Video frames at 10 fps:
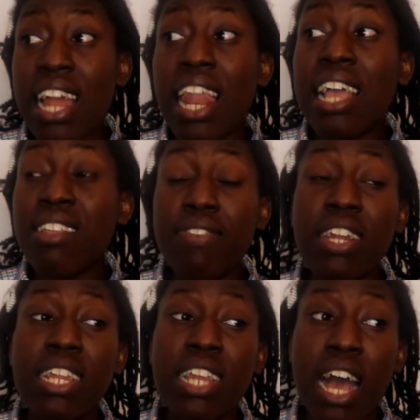Like, it's
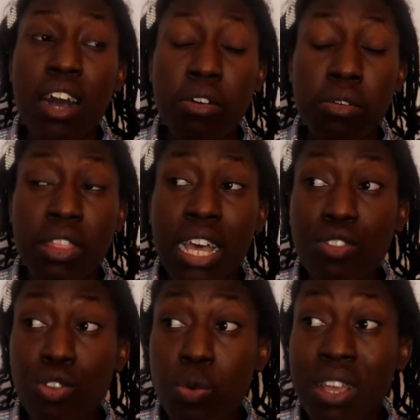funny now, that
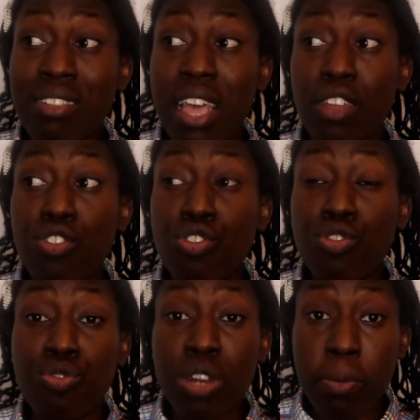school is
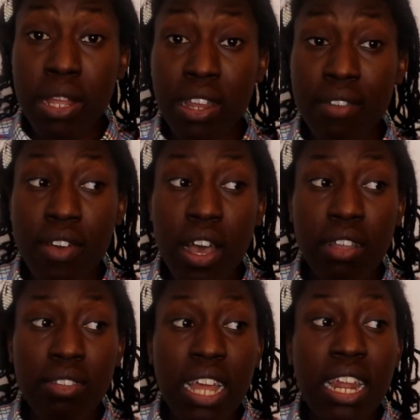extremely
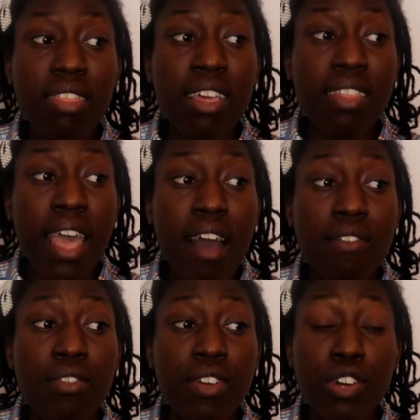diverse, and I think they
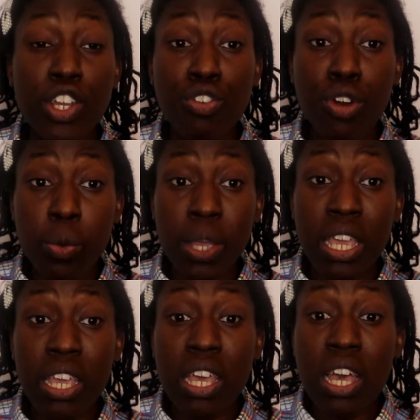have a very
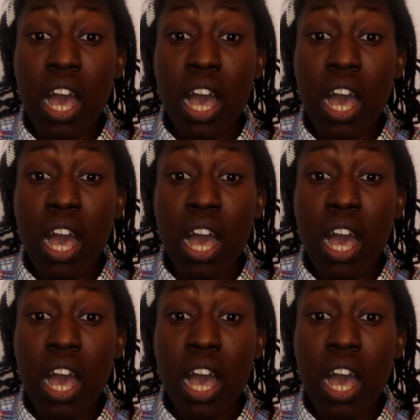growing